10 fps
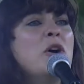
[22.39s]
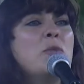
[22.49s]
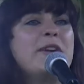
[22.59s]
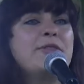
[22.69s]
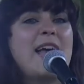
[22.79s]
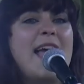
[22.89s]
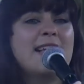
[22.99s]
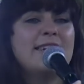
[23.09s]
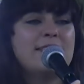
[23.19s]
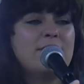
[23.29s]
We've
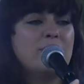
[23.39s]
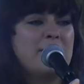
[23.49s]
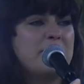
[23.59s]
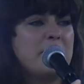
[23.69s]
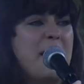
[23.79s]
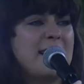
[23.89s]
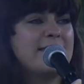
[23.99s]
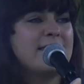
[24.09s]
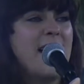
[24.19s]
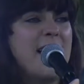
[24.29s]
taken to the streets for
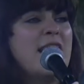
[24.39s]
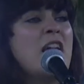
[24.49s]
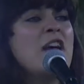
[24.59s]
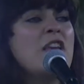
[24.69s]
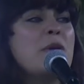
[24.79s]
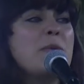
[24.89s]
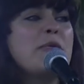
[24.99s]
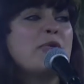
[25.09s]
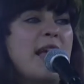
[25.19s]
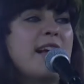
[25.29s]
Palestine. You
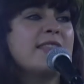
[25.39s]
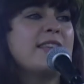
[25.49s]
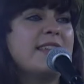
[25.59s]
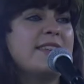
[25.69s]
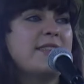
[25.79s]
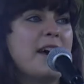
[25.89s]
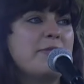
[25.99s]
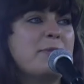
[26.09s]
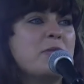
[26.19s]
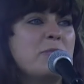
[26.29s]
would think that this
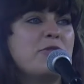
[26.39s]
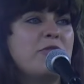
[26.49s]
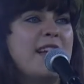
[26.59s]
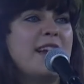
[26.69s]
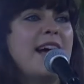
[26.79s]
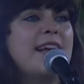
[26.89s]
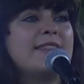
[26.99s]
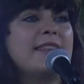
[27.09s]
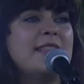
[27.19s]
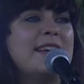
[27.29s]
government would realize
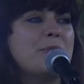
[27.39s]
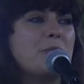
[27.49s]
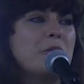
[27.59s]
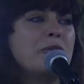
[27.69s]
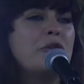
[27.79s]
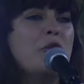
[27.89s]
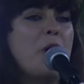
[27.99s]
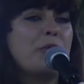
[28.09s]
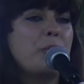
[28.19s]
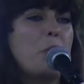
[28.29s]
that these wars are
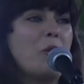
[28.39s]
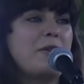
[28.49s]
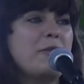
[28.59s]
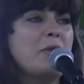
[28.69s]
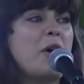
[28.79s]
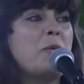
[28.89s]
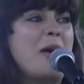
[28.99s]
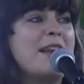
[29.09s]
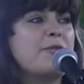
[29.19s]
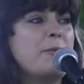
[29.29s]
not the war of the
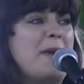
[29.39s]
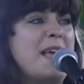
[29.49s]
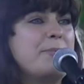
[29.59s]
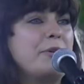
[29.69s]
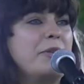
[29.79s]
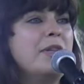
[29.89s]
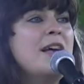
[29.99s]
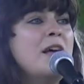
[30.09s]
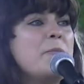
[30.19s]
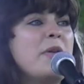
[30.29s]
will of the people,
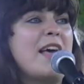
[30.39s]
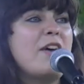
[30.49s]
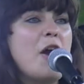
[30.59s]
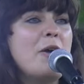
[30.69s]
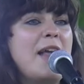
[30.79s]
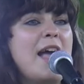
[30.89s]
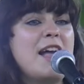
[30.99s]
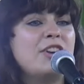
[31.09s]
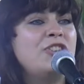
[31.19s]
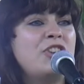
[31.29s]
but their own
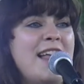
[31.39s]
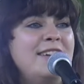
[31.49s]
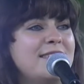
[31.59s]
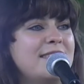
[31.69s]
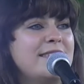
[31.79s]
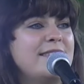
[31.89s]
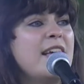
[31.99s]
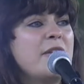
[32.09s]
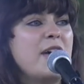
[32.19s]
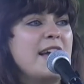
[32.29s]
agendas
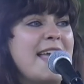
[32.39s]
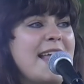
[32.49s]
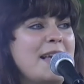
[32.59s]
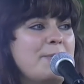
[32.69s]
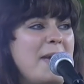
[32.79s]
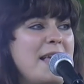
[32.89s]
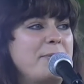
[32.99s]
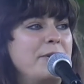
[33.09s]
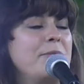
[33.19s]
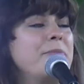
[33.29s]
that are killing
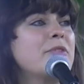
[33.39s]
people.